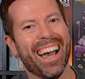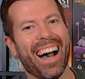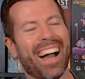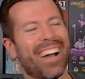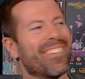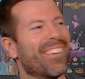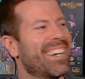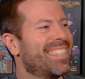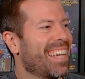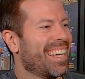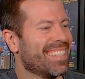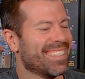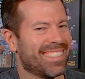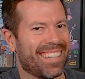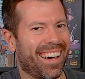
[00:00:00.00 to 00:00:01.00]
I went
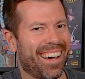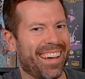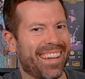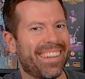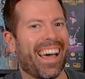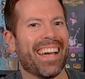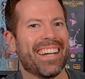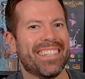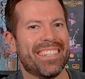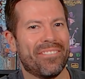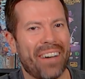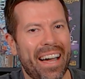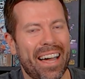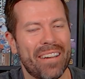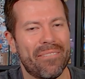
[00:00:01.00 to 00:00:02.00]
and saw 9 to
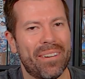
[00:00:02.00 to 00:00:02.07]
5